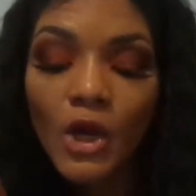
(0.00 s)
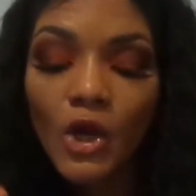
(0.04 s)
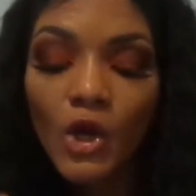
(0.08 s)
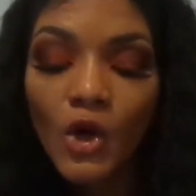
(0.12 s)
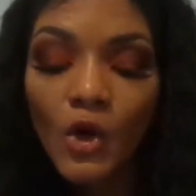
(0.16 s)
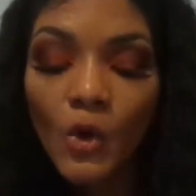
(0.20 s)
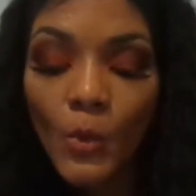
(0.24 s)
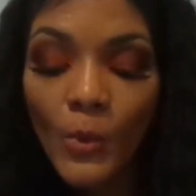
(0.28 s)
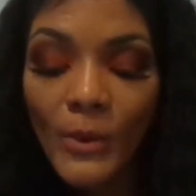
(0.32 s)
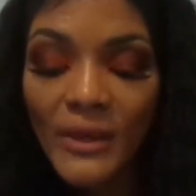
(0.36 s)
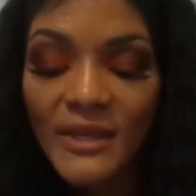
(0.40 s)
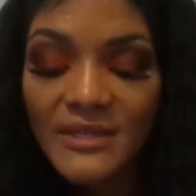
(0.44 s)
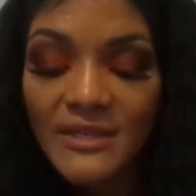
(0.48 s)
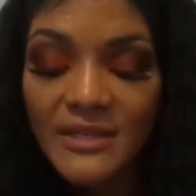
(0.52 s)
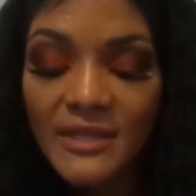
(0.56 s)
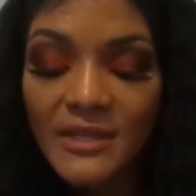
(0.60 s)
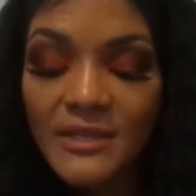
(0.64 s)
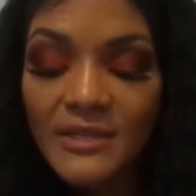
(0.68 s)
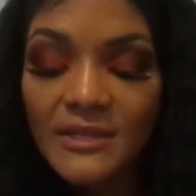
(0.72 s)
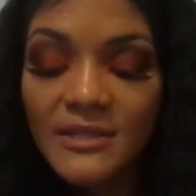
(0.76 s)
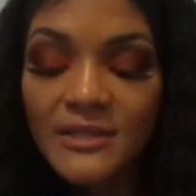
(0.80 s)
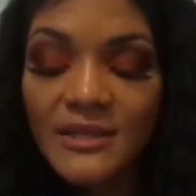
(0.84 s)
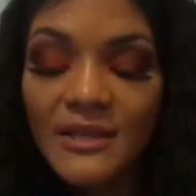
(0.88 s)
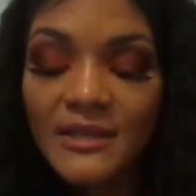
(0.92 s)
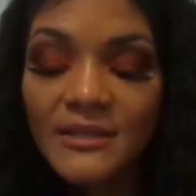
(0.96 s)

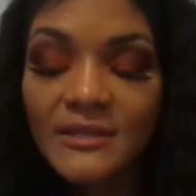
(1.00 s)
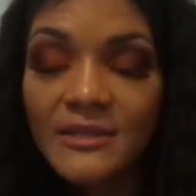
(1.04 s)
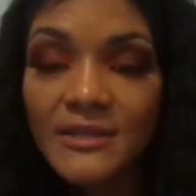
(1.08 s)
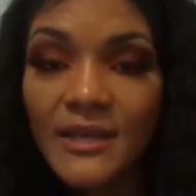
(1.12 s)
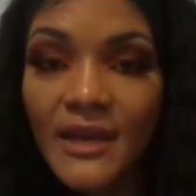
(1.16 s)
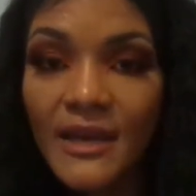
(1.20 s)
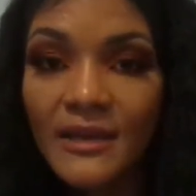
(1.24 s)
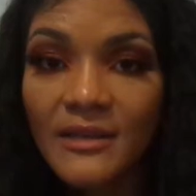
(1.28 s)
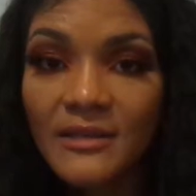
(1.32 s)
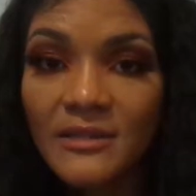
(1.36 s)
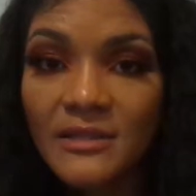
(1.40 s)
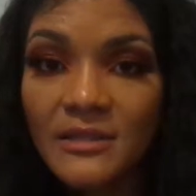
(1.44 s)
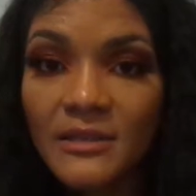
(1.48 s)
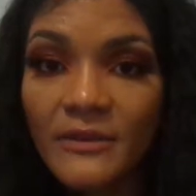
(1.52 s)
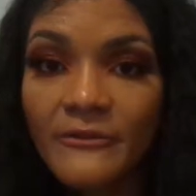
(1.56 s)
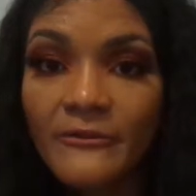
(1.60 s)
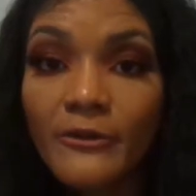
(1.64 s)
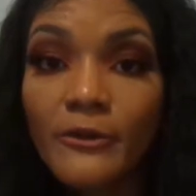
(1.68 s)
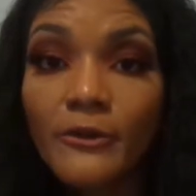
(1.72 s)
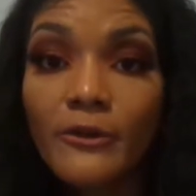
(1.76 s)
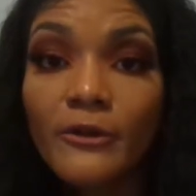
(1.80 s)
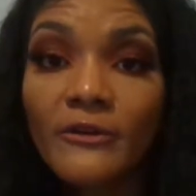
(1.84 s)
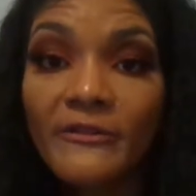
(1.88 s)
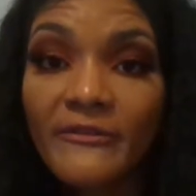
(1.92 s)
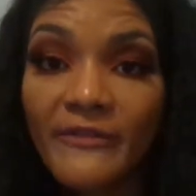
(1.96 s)
quizzes and tests
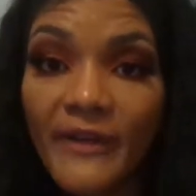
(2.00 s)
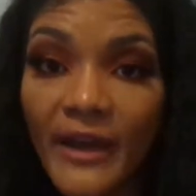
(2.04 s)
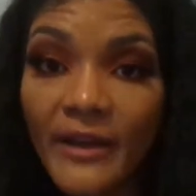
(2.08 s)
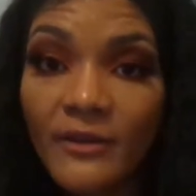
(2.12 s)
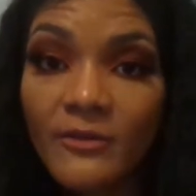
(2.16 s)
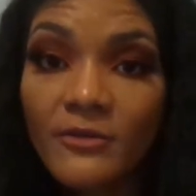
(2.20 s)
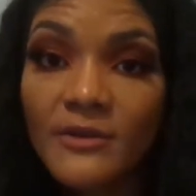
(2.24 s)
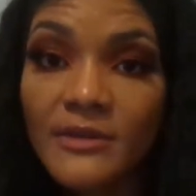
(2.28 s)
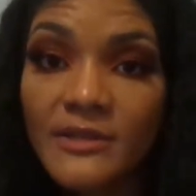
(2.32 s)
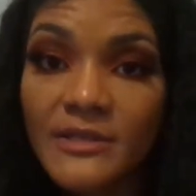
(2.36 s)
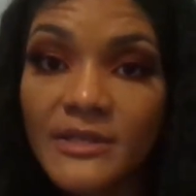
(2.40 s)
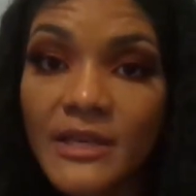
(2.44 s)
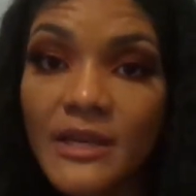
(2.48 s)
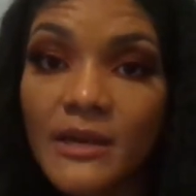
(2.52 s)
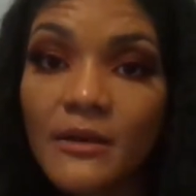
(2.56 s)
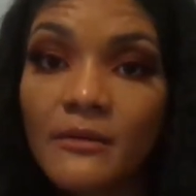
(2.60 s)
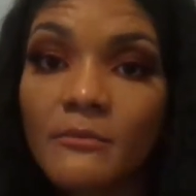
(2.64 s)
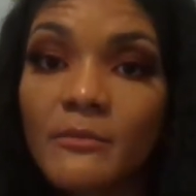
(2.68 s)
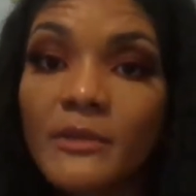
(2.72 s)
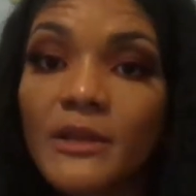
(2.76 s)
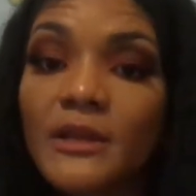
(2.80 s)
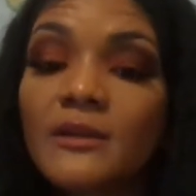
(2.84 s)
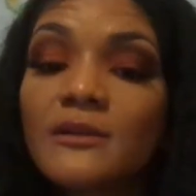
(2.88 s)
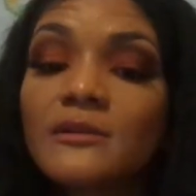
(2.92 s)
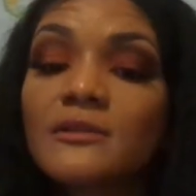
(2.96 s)
for your final exam
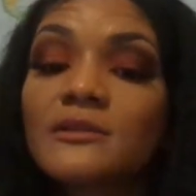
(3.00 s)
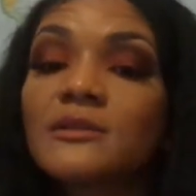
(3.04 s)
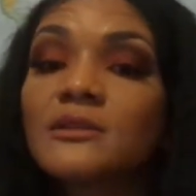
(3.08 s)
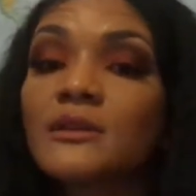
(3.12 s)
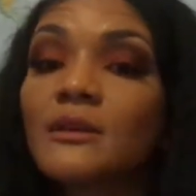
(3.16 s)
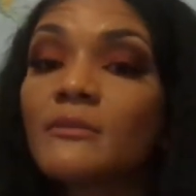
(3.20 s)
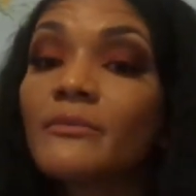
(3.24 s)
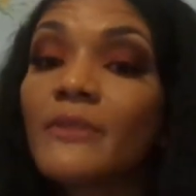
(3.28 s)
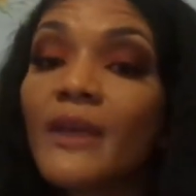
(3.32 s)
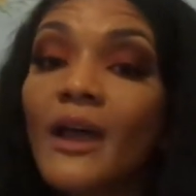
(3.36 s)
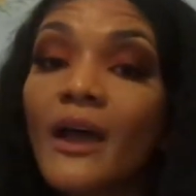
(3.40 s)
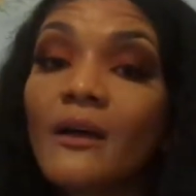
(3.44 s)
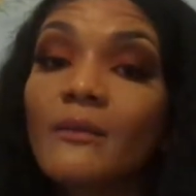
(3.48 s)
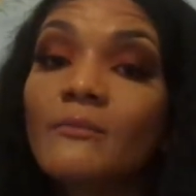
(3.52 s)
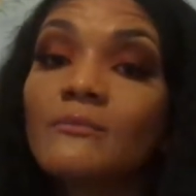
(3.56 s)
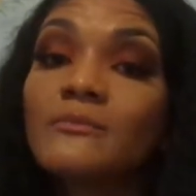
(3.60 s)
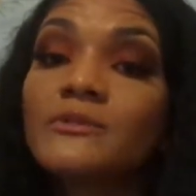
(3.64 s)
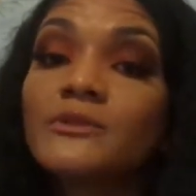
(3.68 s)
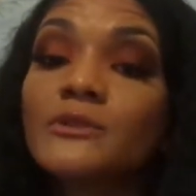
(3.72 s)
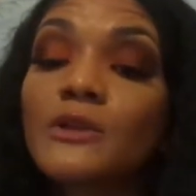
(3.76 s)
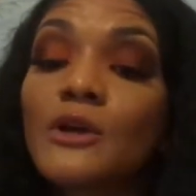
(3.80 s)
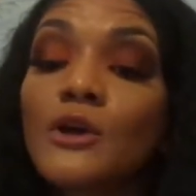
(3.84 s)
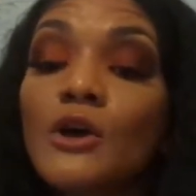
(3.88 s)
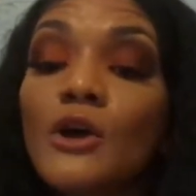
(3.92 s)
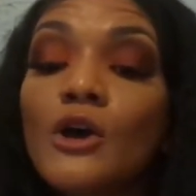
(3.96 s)
because sometimes
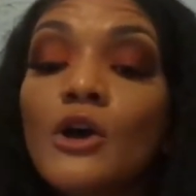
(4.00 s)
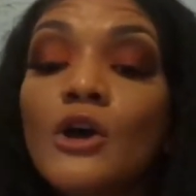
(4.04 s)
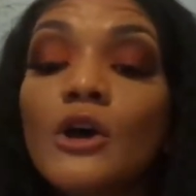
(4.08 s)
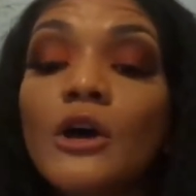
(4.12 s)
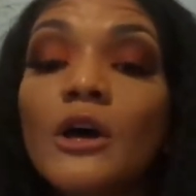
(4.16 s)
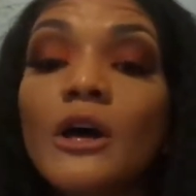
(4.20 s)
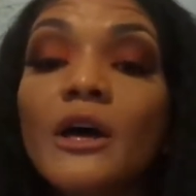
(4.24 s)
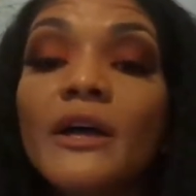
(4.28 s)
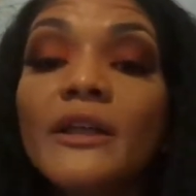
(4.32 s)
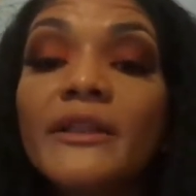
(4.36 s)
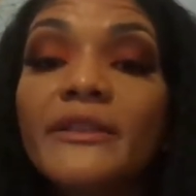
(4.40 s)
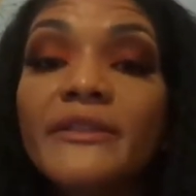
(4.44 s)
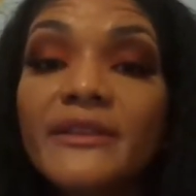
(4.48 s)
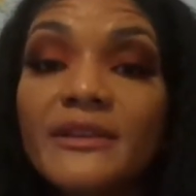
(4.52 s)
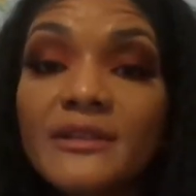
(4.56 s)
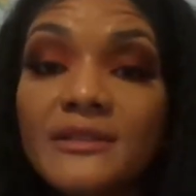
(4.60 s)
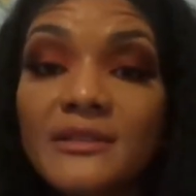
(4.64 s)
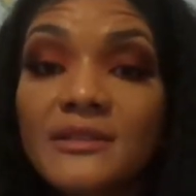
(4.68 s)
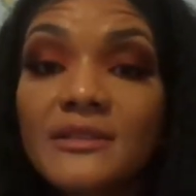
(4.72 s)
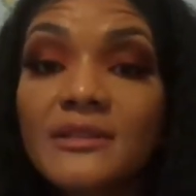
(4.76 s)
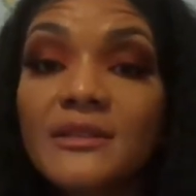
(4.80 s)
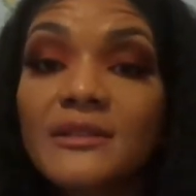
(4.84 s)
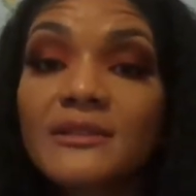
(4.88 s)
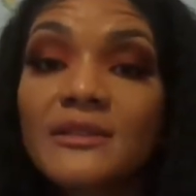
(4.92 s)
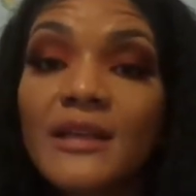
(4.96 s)
this
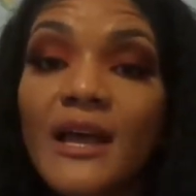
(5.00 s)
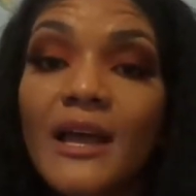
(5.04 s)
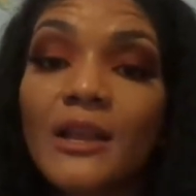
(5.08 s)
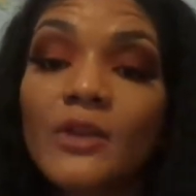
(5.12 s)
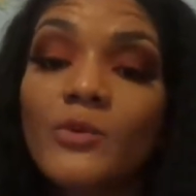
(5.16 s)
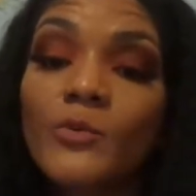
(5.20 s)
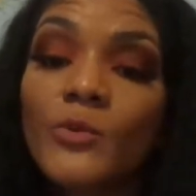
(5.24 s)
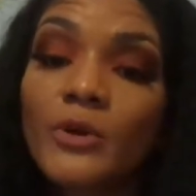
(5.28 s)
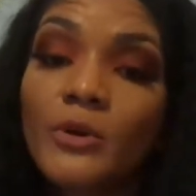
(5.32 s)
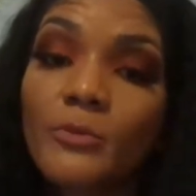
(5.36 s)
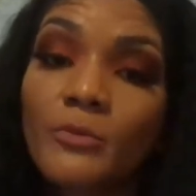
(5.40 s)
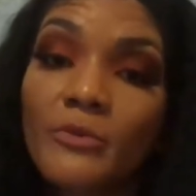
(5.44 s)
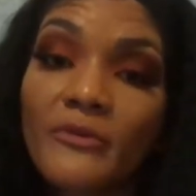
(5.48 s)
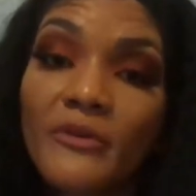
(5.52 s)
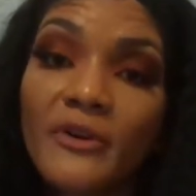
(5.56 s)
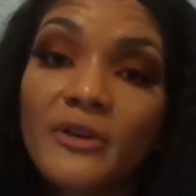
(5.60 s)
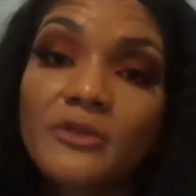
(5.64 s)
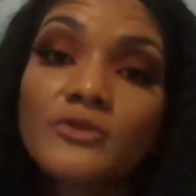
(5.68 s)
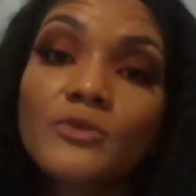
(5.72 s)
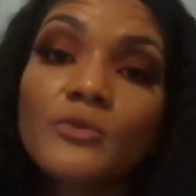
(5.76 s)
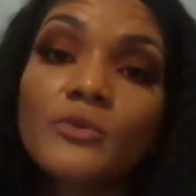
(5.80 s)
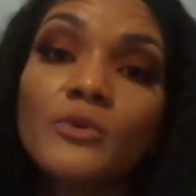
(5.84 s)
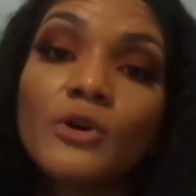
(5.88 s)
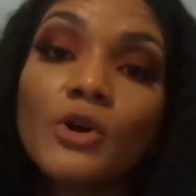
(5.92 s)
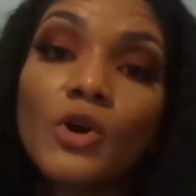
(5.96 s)
is exactly where the
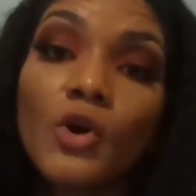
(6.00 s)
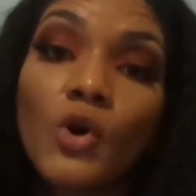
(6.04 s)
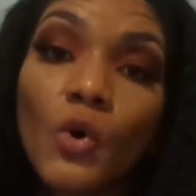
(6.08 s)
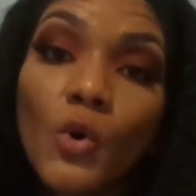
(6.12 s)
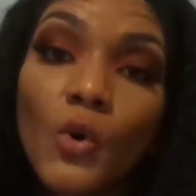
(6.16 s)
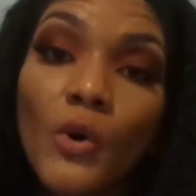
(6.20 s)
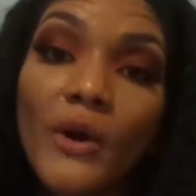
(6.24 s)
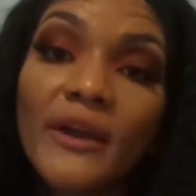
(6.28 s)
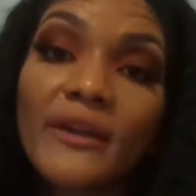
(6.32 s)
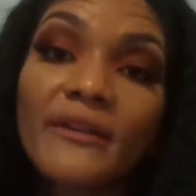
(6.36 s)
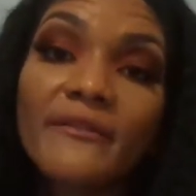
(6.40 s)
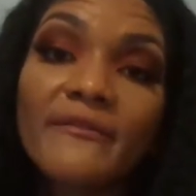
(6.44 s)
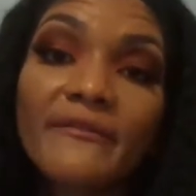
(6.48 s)
professor will go and